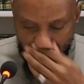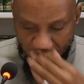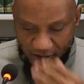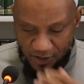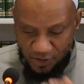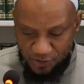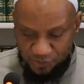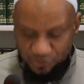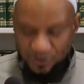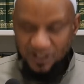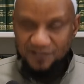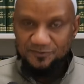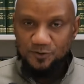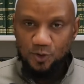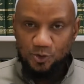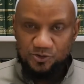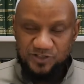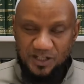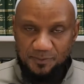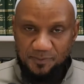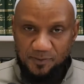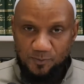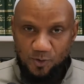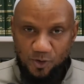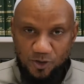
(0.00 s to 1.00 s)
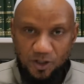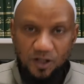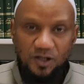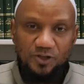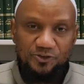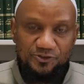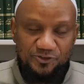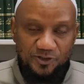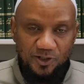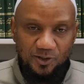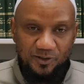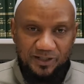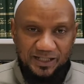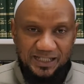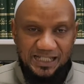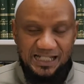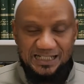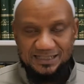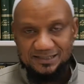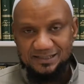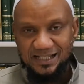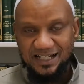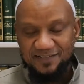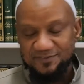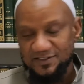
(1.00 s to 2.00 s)
So you have those type of book. Also he
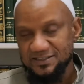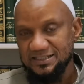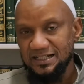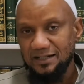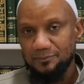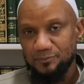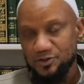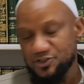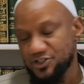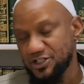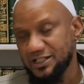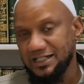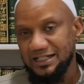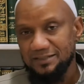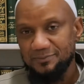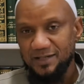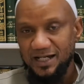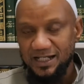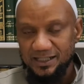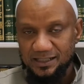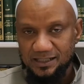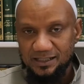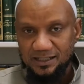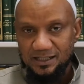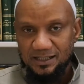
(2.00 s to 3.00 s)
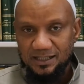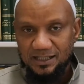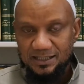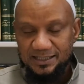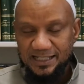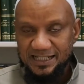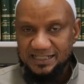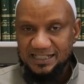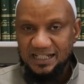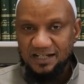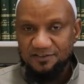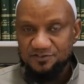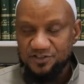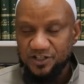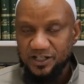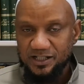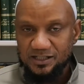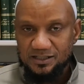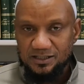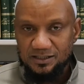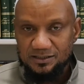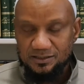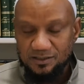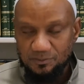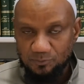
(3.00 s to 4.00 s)
has, like for example, Shaykh Albani, that you have
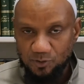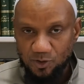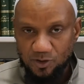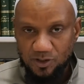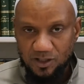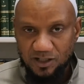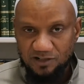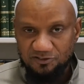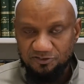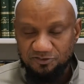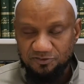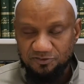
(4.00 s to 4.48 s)
checked the book of